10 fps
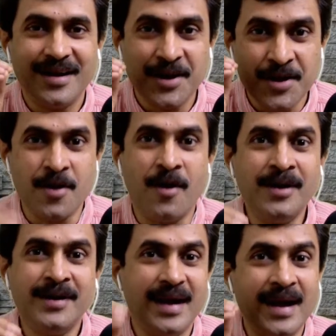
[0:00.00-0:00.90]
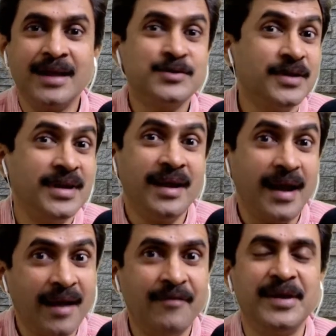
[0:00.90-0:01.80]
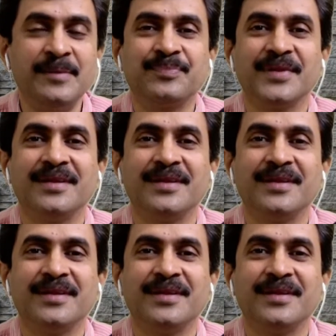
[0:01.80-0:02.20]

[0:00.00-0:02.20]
not actually having